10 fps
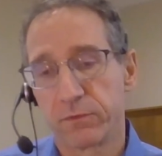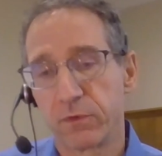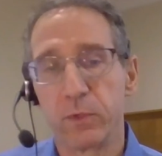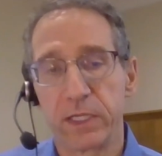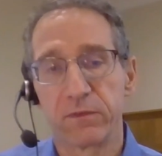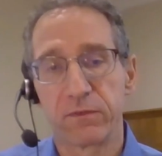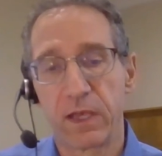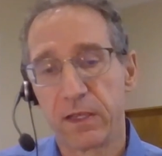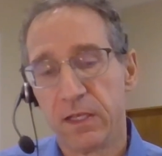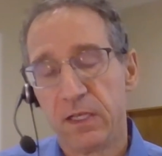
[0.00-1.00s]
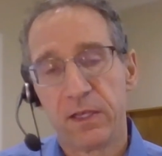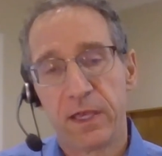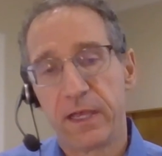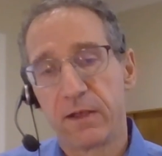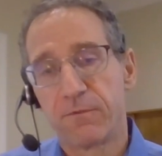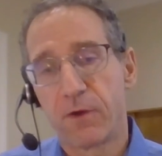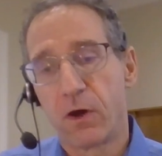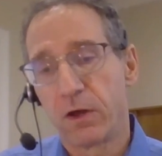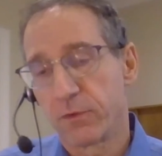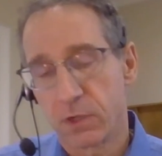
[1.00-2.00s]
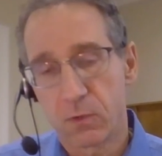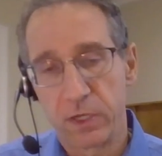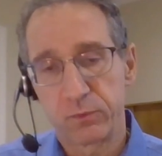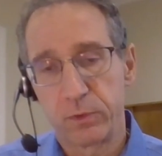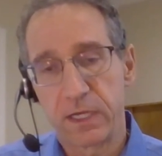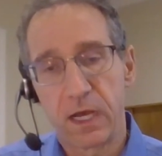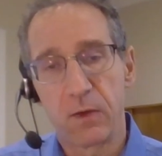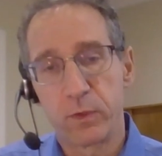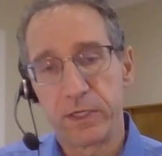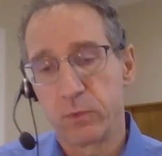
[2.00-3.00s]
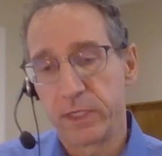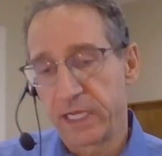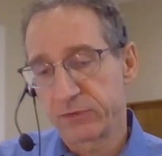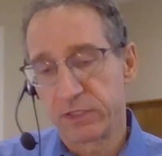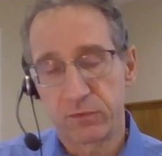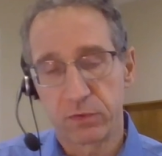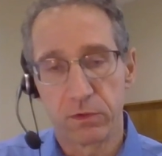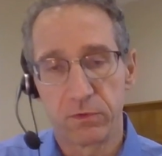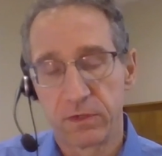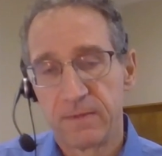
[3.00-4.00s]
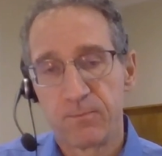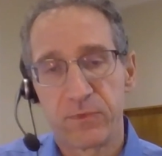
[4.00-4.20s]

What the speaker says: So we could say, hey, of all the requests we got, we actually turned